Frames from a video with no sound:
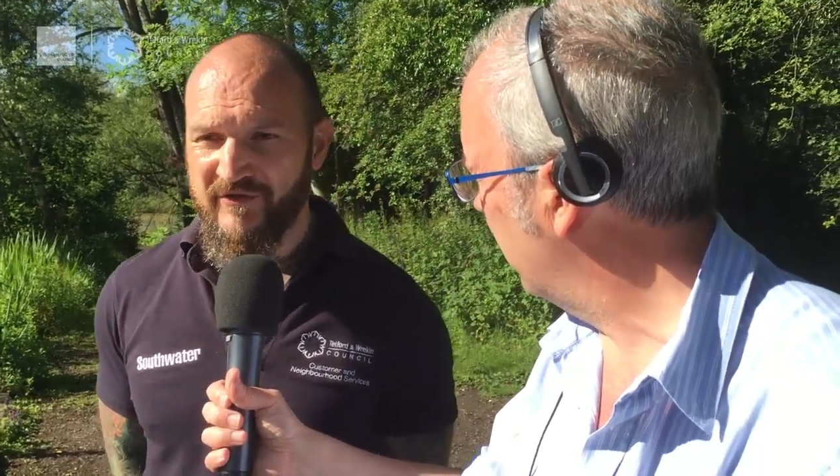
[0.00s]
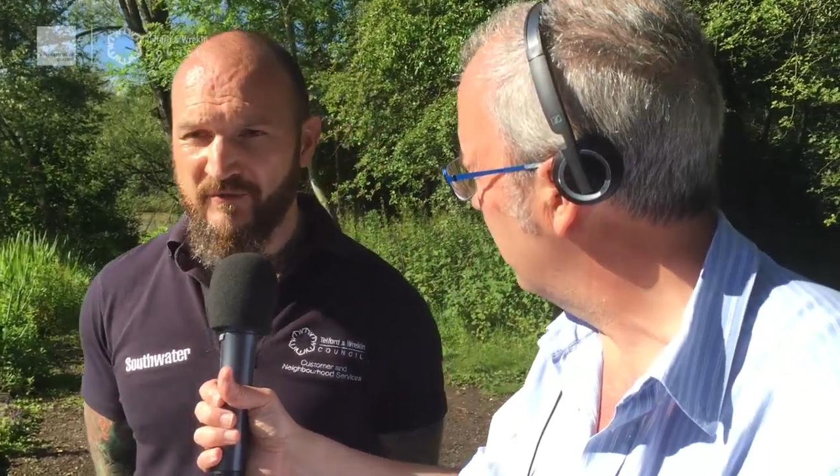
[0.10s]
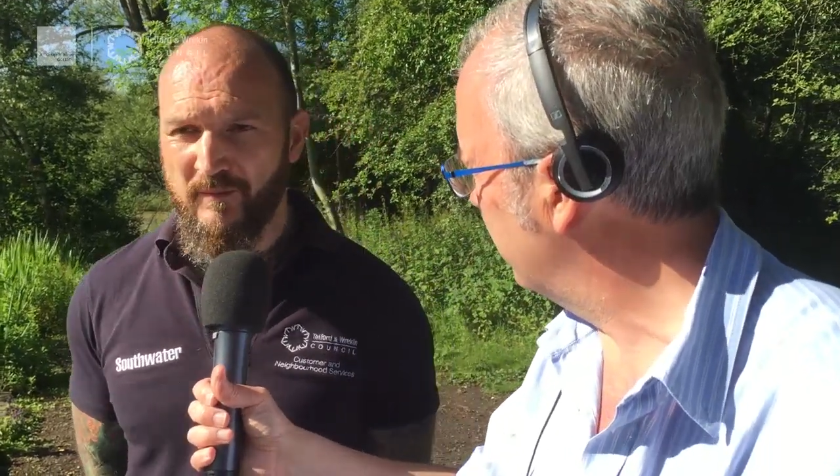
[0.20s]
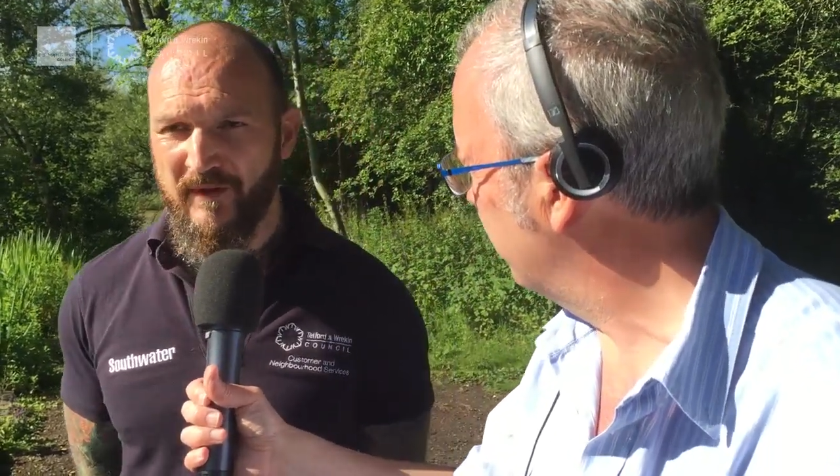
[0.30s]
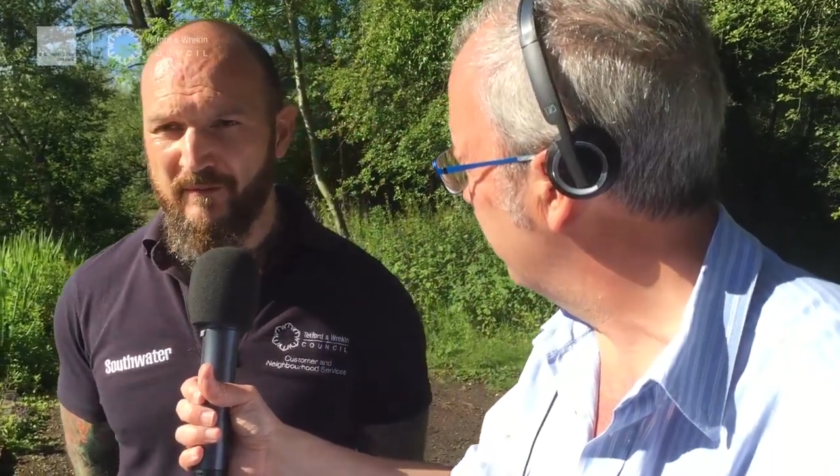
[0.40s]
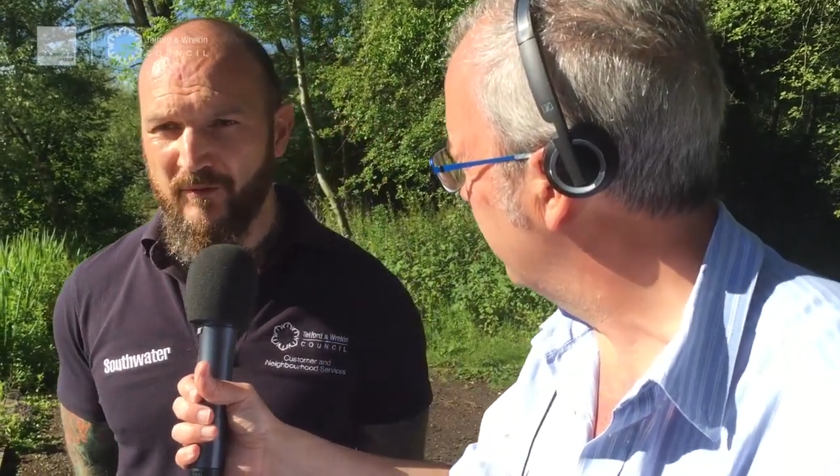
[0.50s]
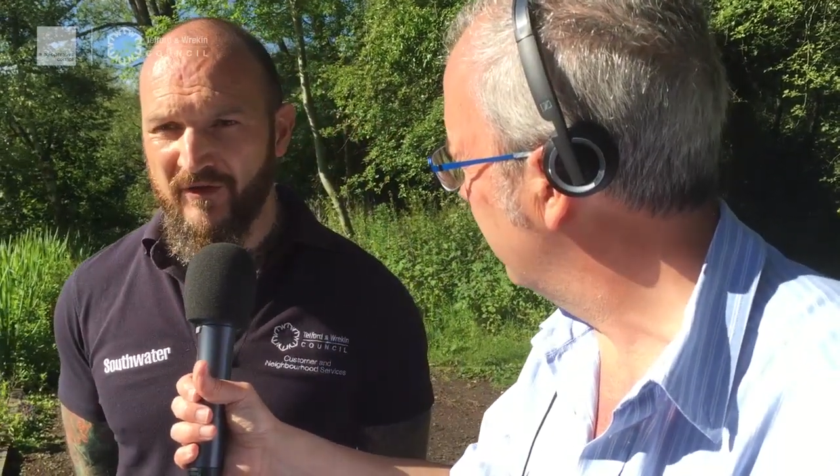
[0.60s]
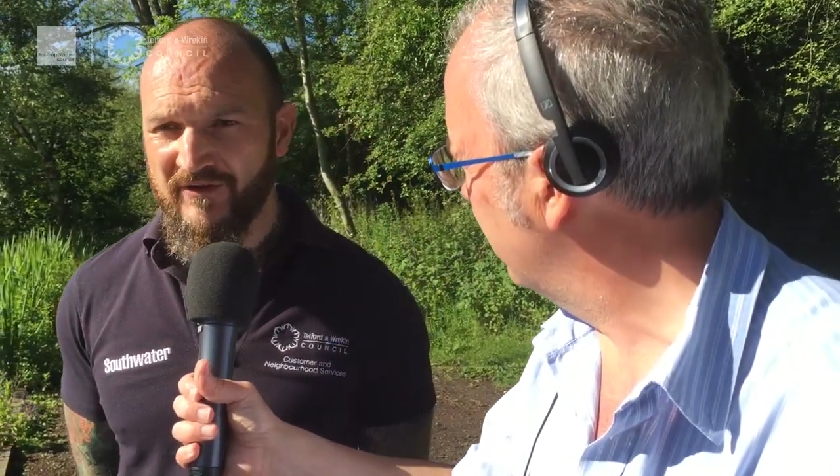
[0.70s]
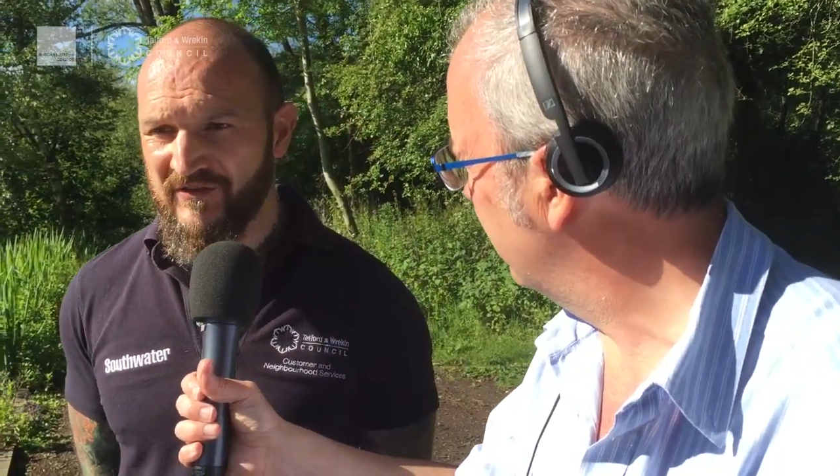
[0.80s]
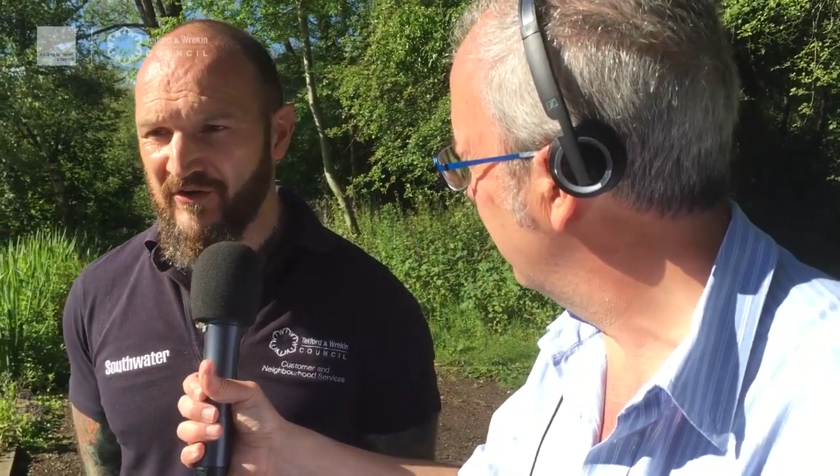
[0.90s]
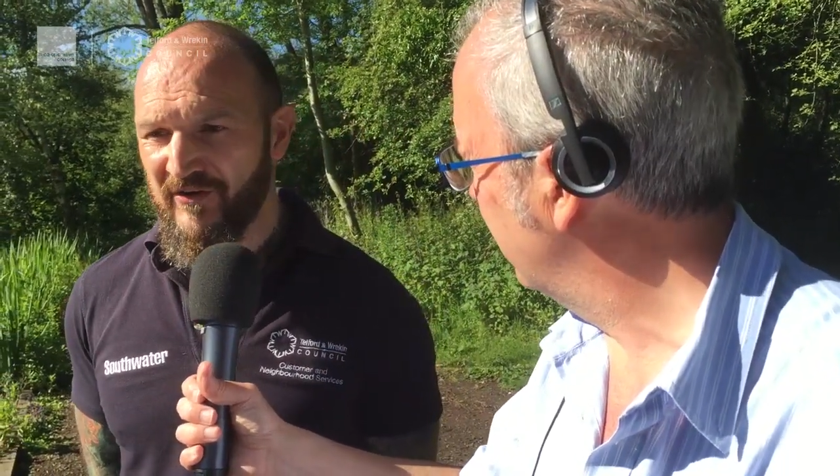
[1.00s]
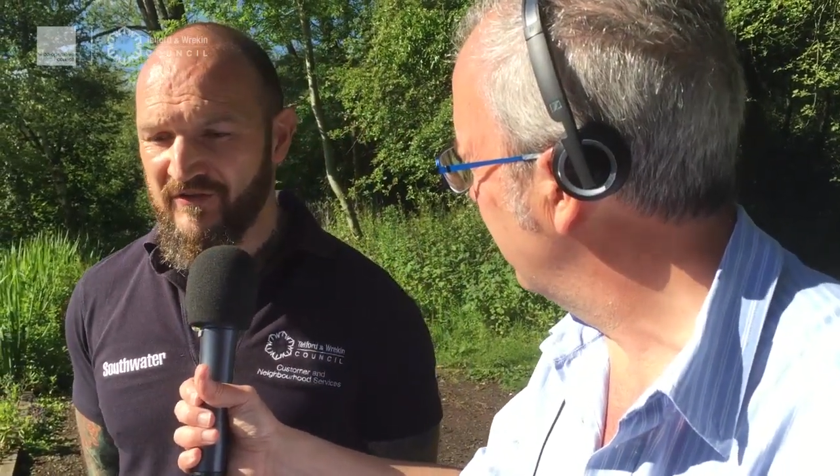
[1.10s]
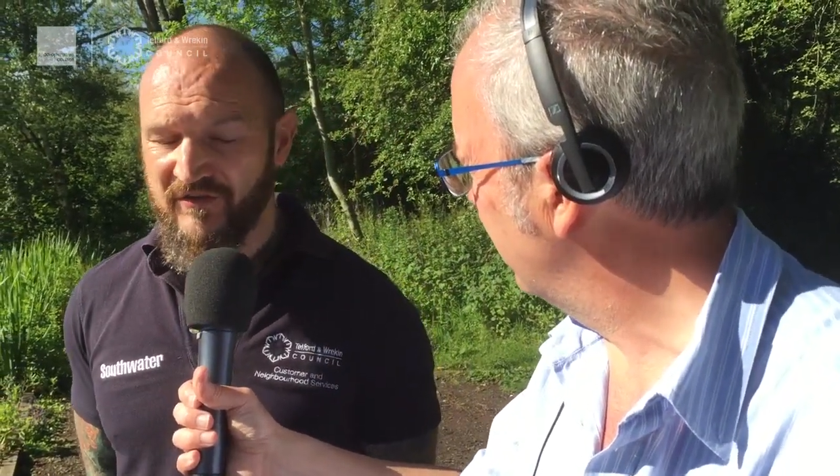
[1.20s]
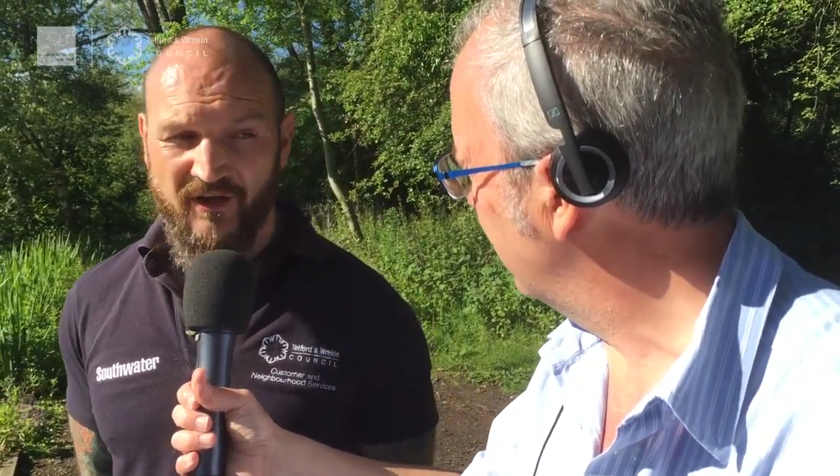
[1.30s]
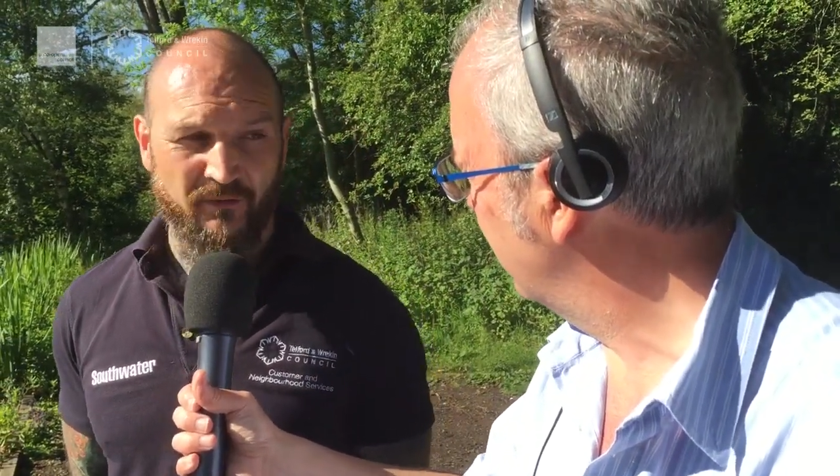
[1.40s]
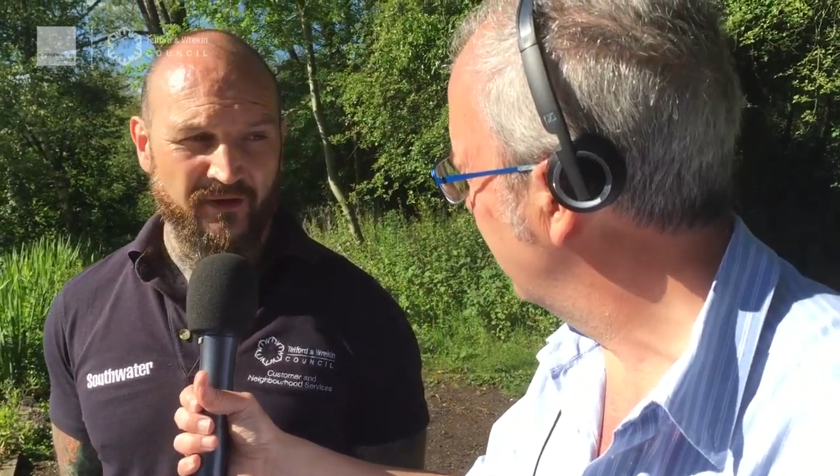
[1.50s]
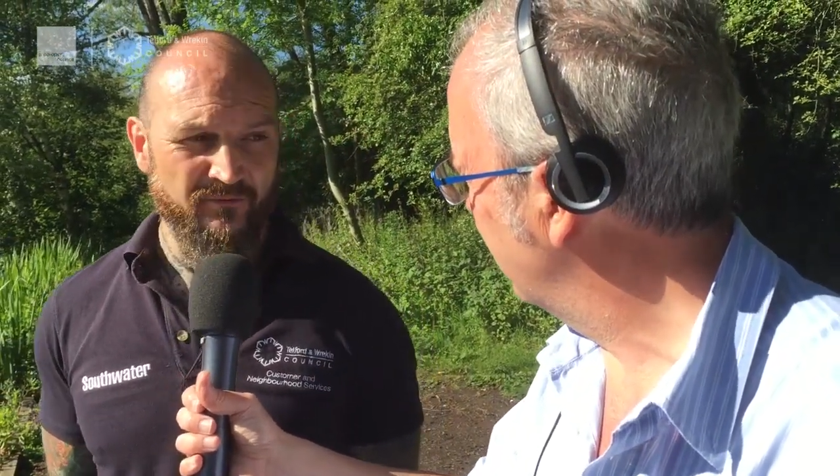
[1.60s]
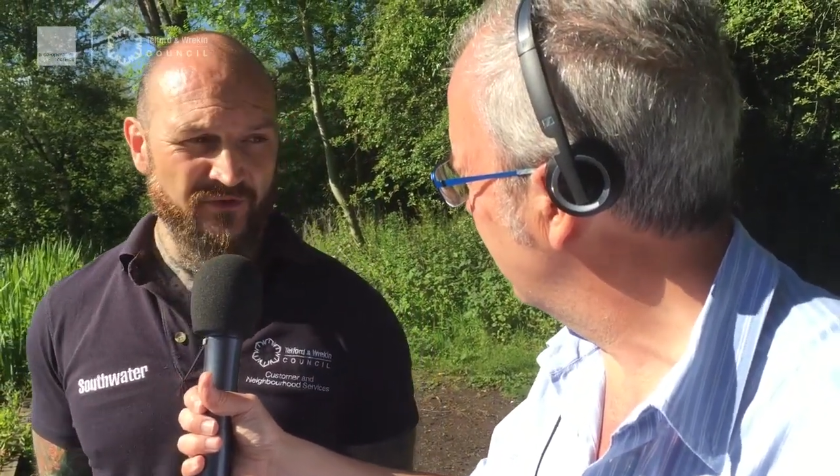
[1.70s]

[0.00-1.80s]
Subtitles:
range of people that are deciding to go